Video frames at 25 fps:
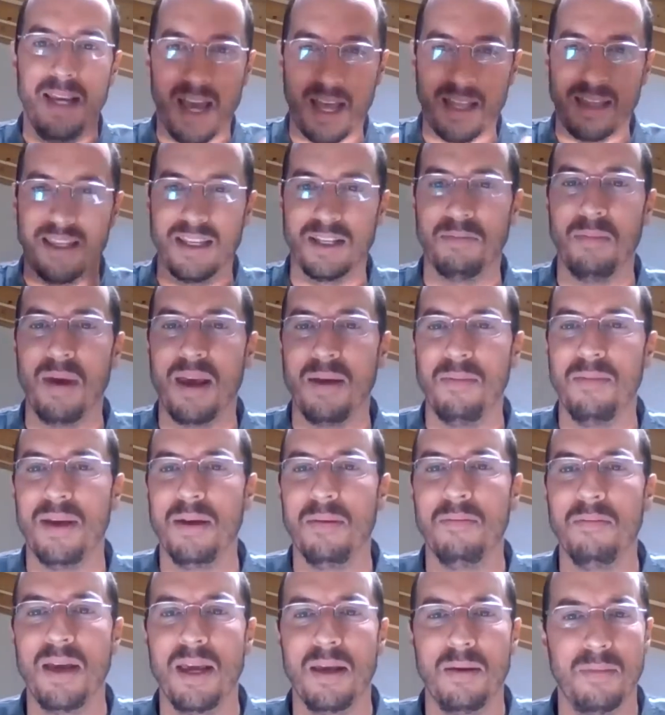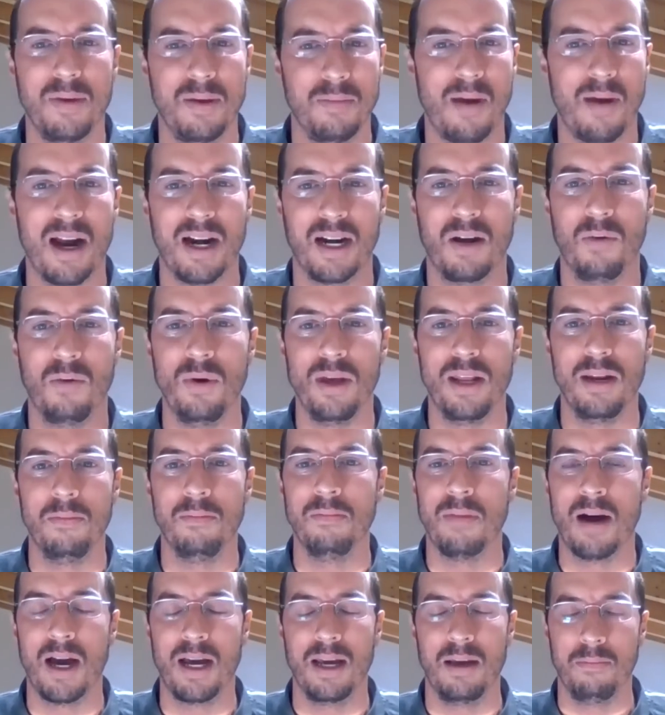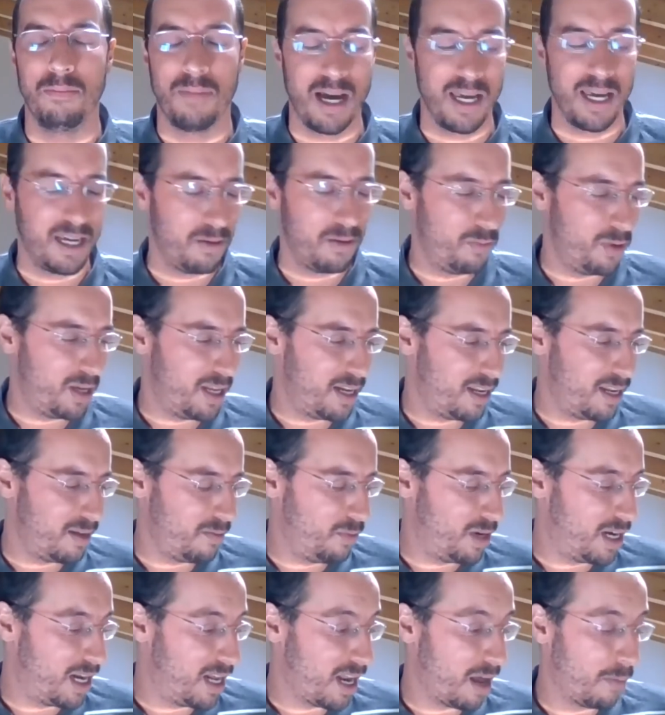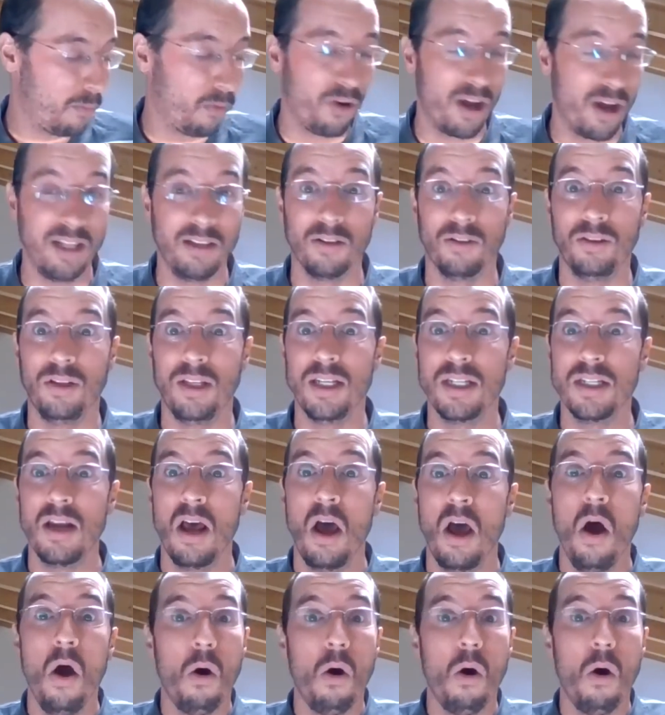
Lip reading: and this maybe Mike will elaborate on this,